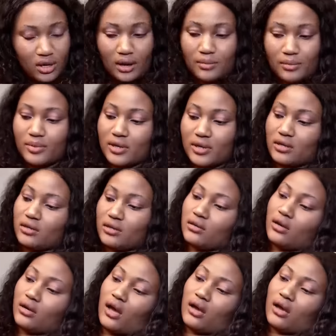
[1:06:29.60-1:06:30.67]
I beg.
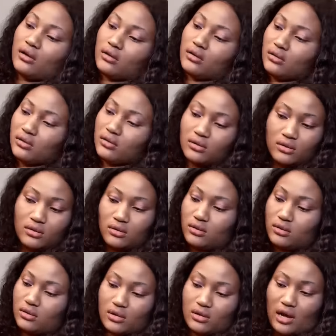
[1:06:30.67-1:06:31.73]
Ah.
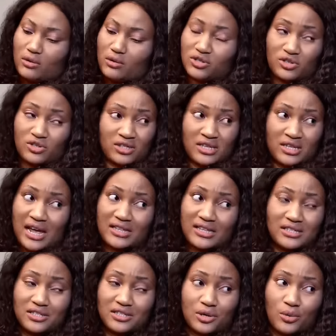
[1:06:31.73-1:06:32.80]
I'm not sure say
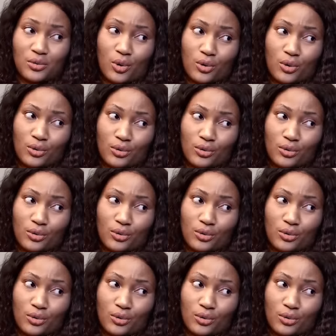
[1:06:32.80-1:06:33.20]
that thing they work